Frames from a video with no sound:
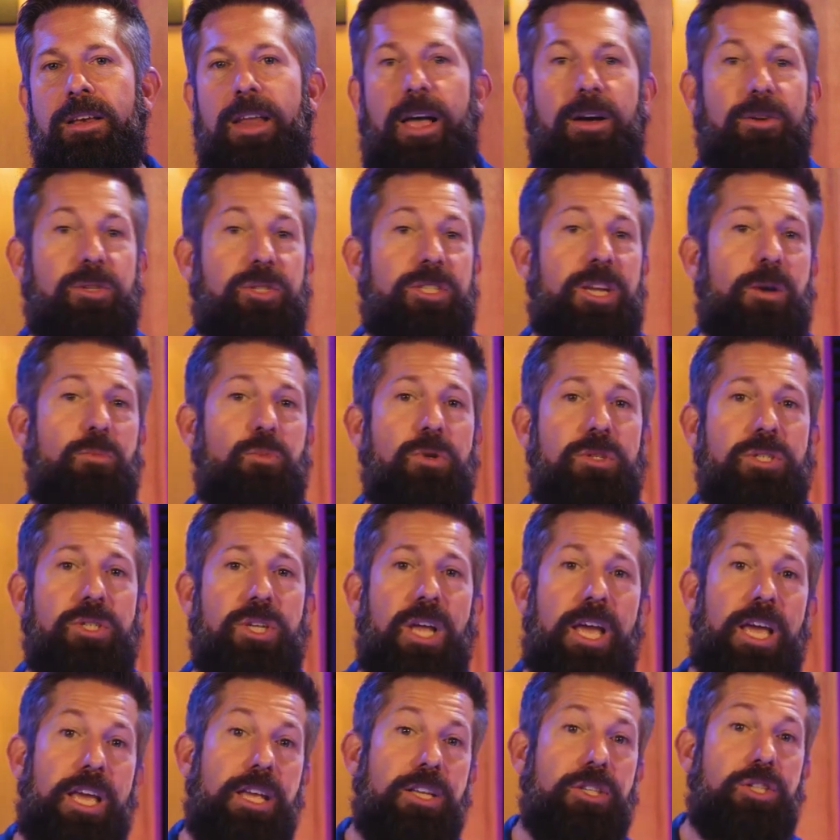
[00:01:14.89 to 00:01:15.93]
Now, some will
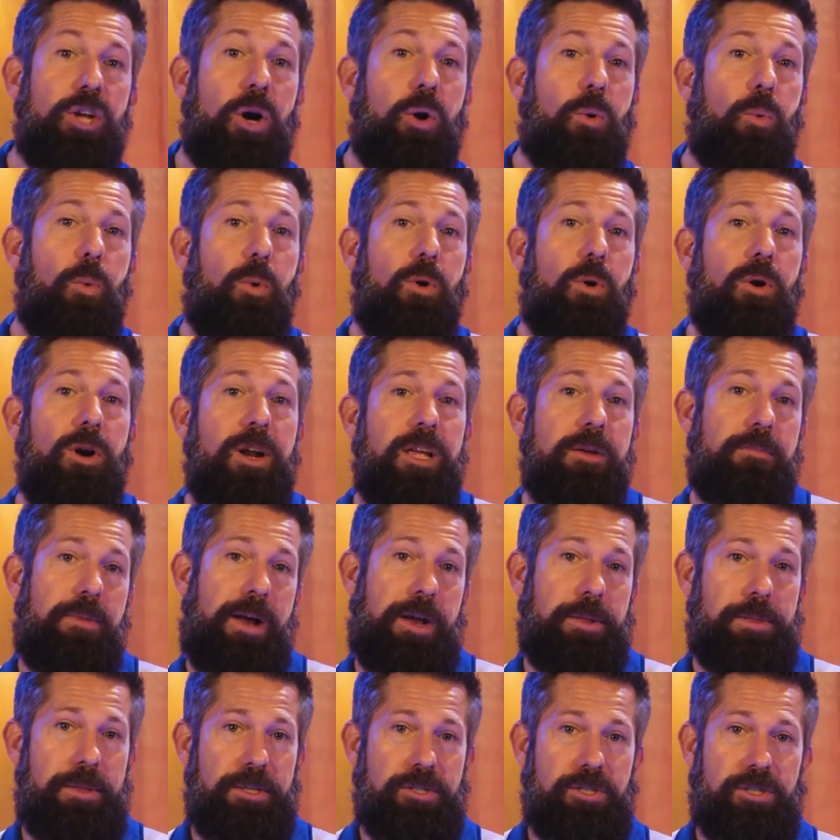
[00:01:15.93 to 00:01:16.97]
say, don't worry
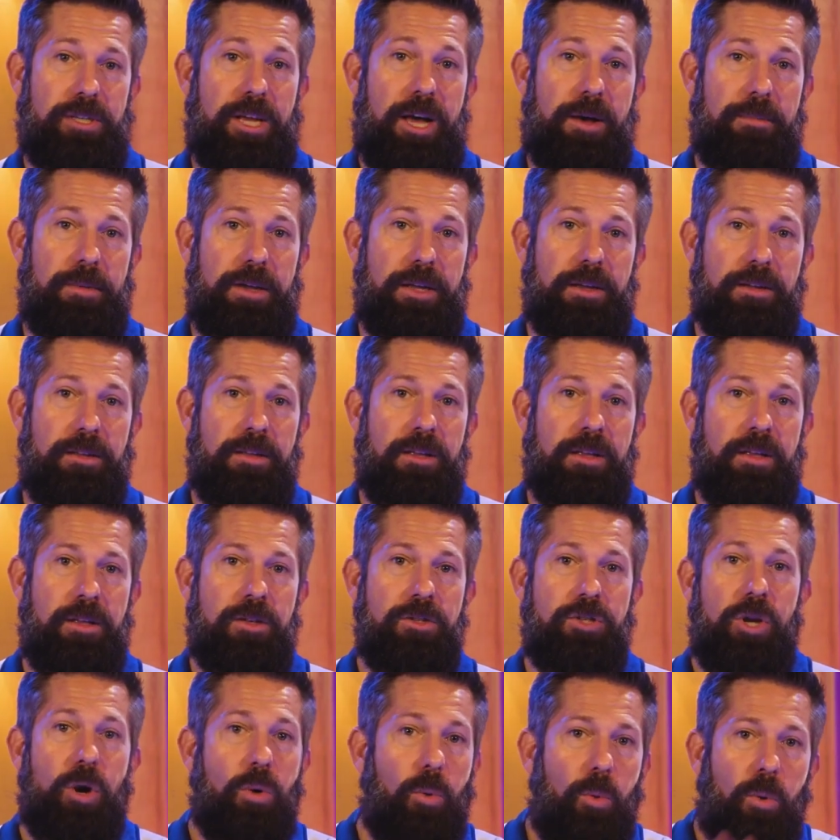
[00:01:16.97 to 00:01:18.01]
about this coming.
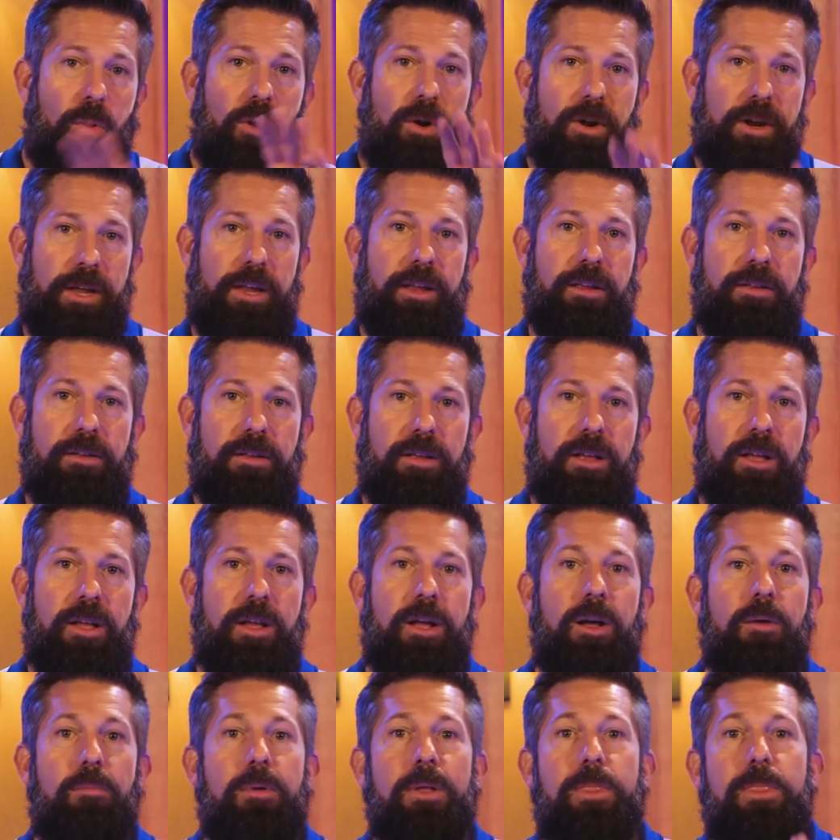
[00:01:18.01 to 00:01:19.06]
Don't worry.
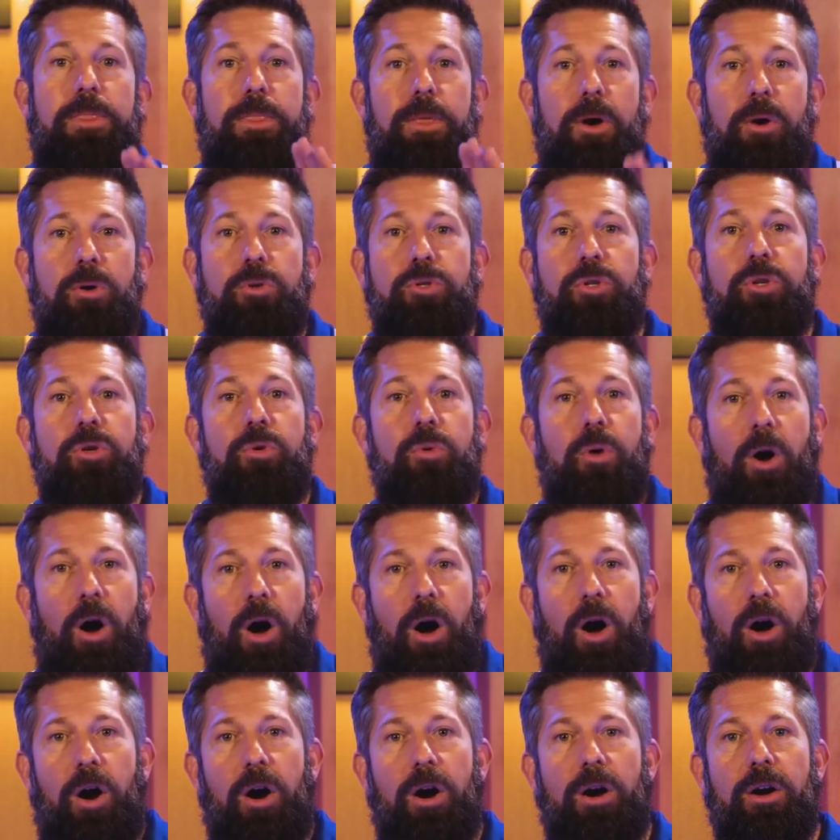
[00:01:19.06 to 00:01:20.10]
But those who
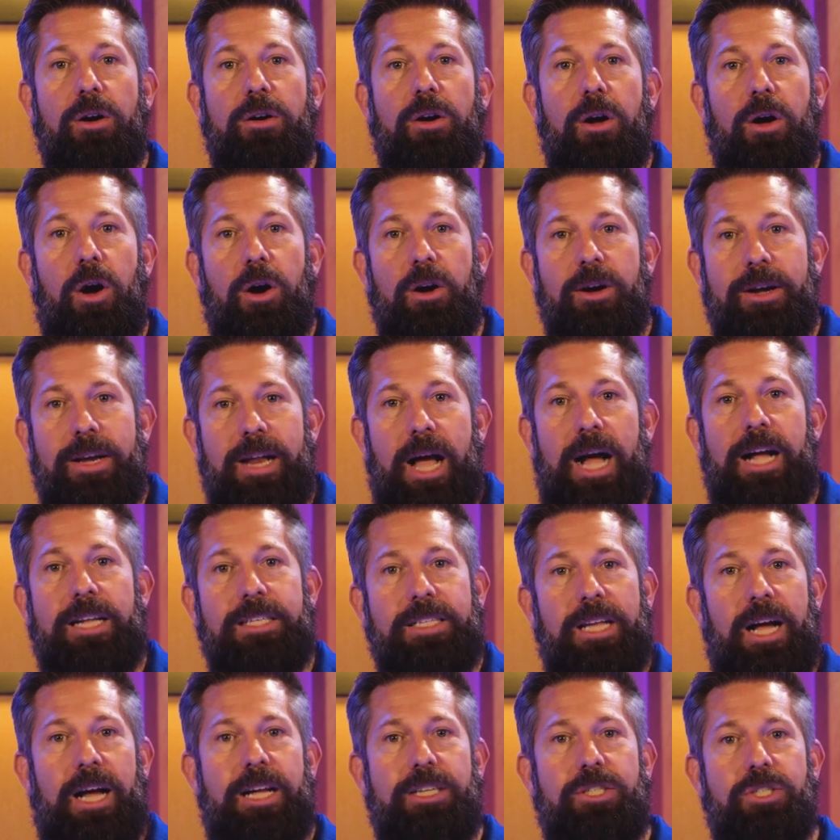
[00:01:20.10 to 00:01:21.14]
are, are
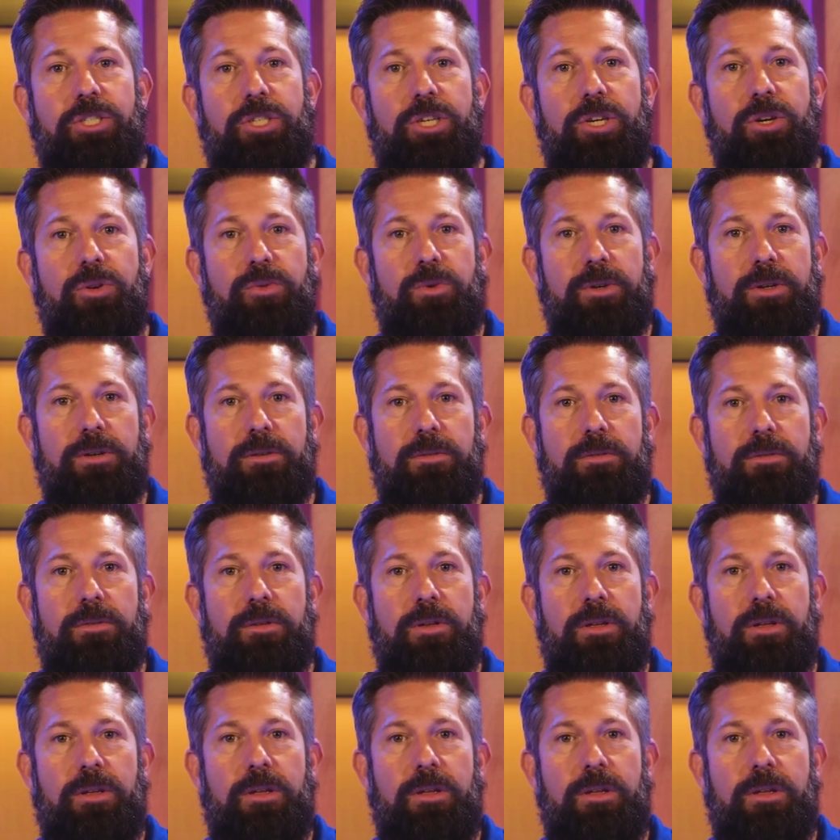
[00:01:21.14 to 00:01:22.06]
not God's children.